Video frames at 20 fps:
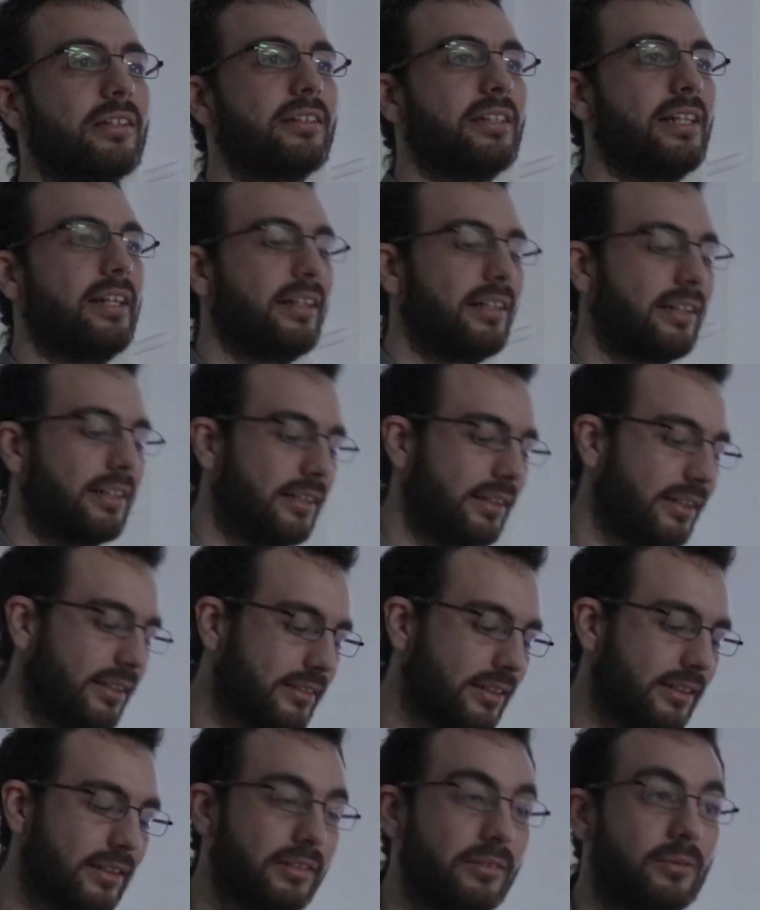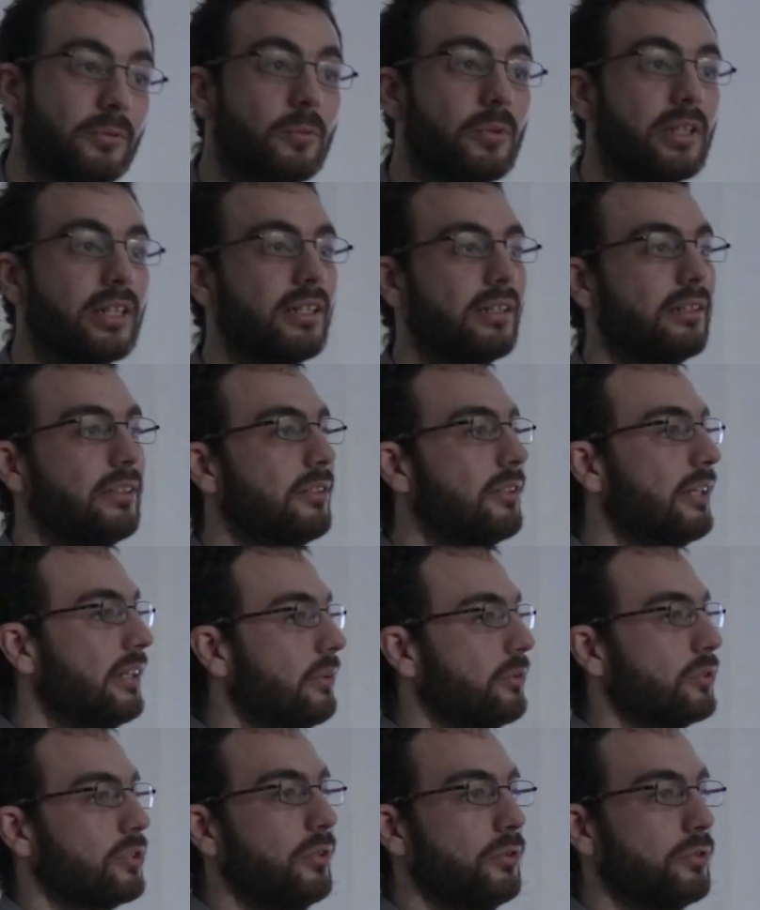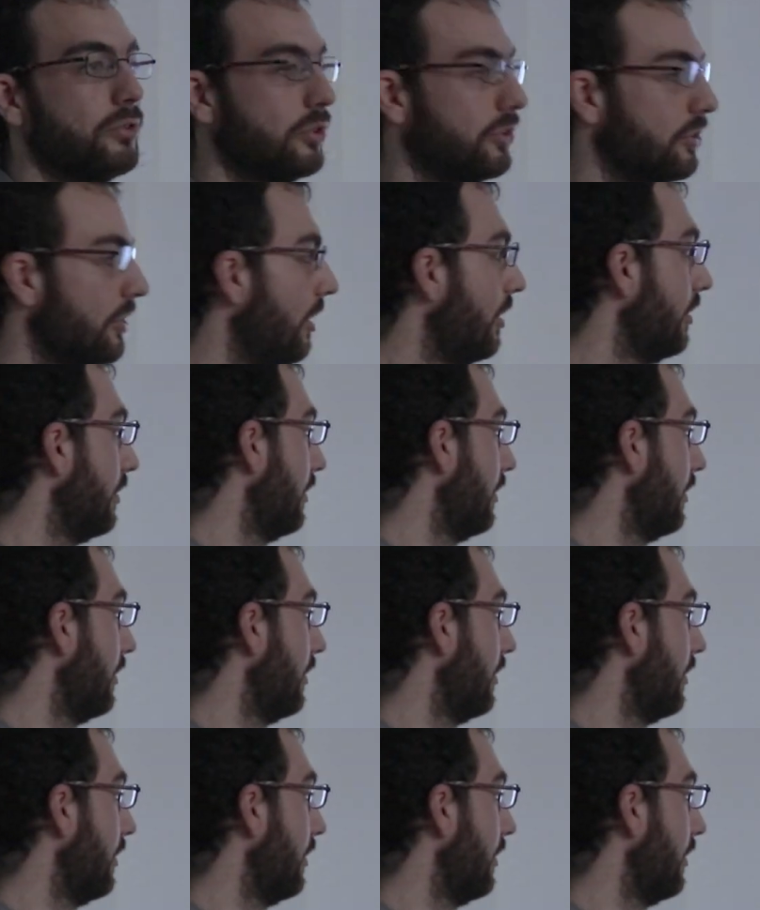can tinker and that we can try our solutions